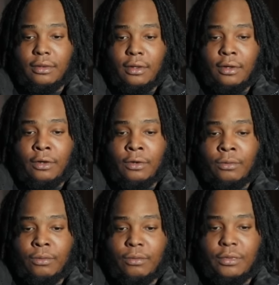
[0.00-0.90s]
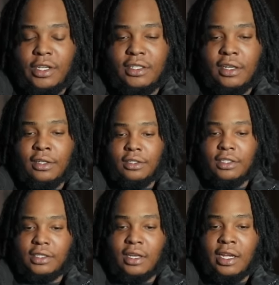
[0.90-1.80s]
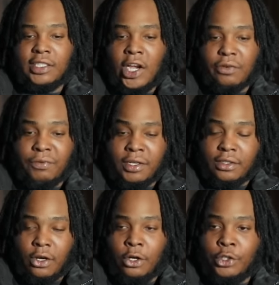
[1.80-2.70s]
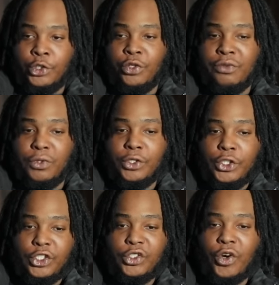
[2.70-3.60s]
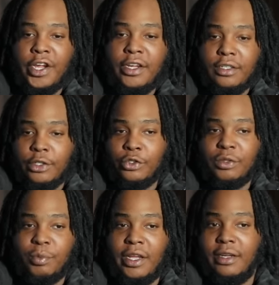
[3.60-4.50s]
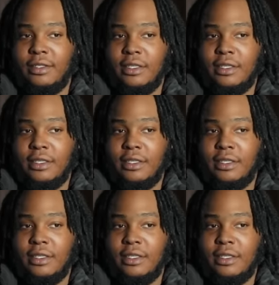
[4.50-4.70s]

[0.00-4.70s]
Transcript: um, they tend to just like sacrifice the artistry for just straight disrespect,